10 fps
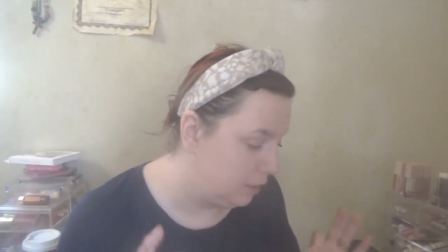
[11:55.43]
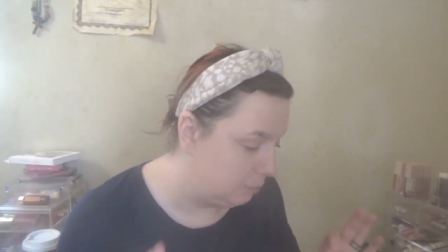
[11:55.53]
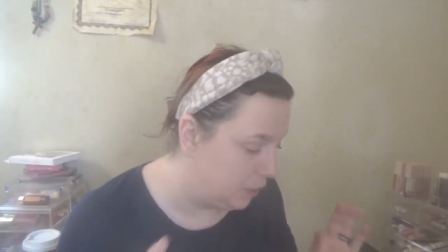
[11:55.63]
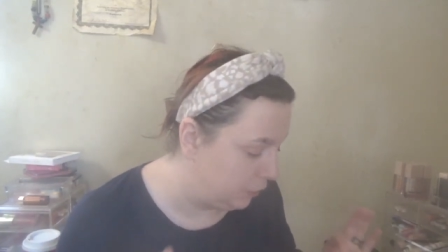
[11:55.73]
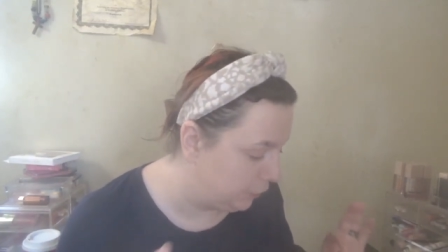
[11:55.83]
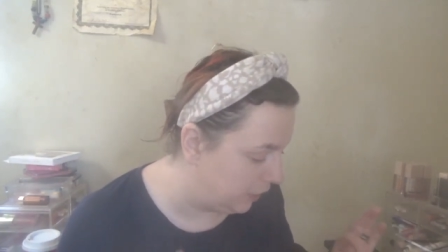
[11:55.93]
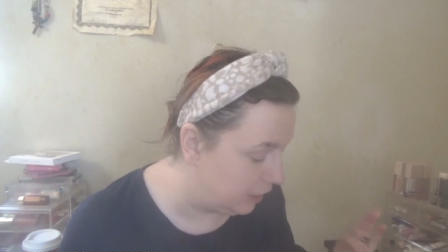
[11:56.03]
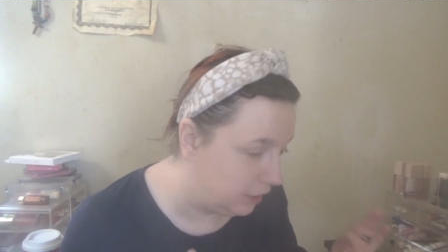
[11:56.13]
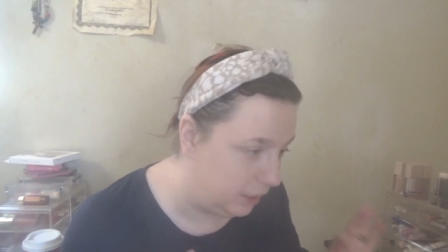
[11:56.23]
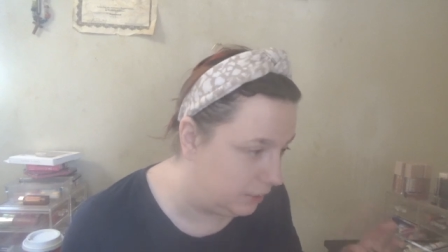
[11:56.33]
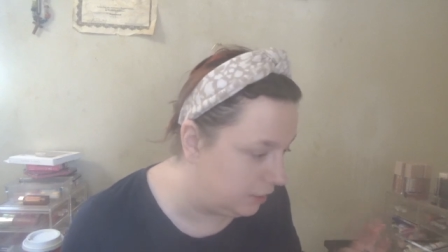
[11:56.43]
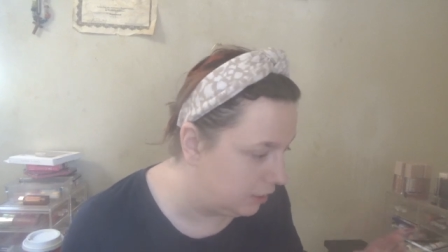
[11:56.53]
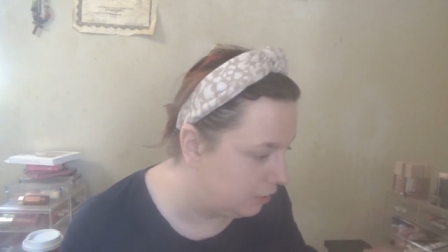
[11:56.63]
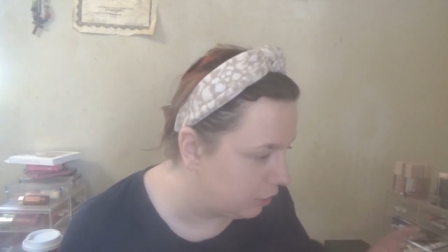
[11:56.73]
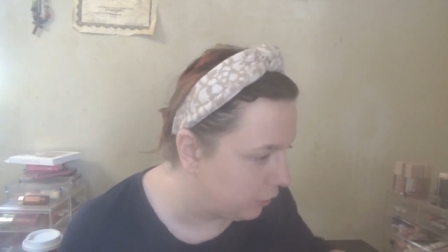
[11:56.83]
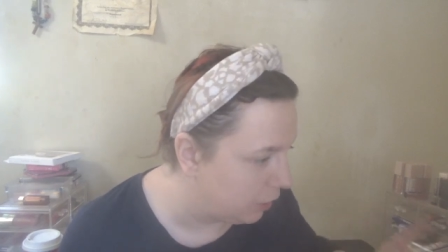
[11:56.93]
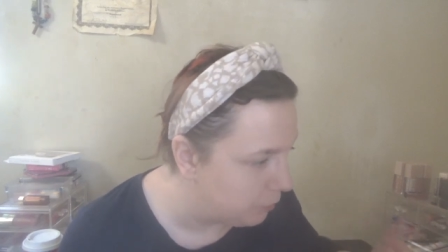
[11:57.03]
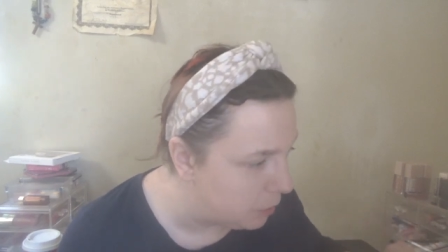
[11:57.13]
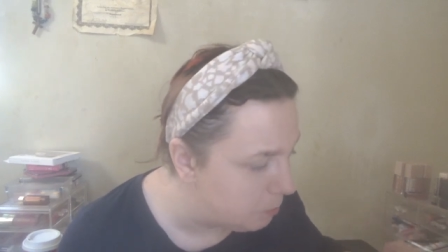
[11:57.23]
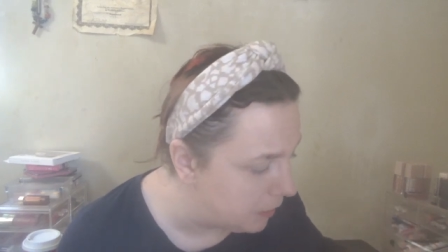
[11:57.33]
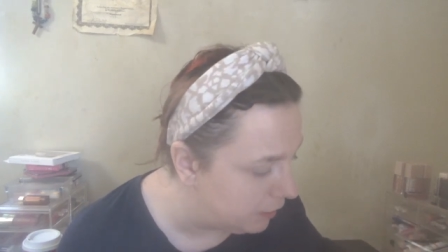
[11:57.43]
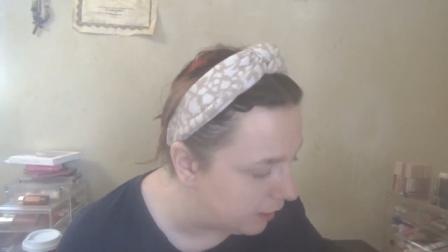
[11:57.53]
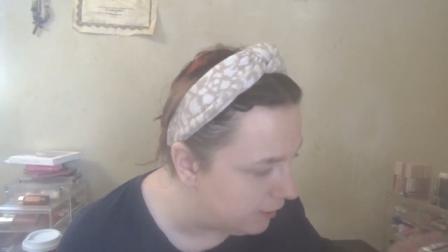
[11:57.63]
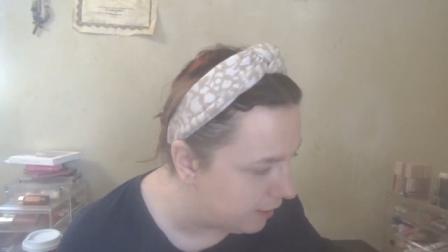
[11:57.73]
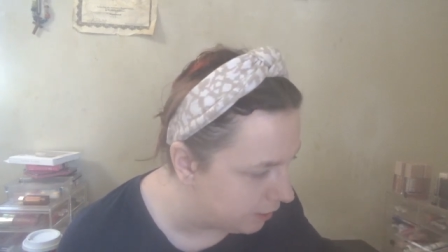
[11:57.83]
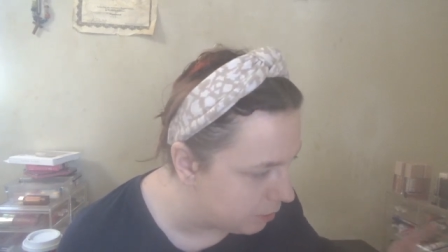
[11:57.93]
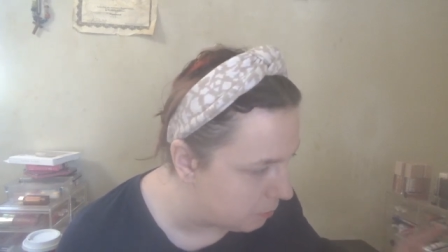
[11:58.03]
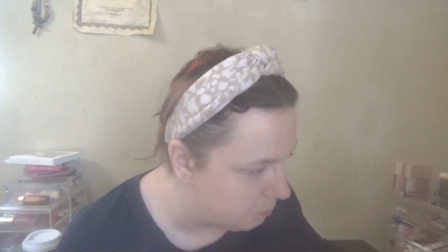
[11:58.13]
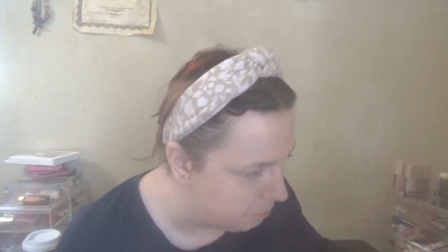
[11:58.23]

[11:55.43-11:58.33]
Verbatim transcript: I'm telling you right now, it does. Okay, I'm going to put another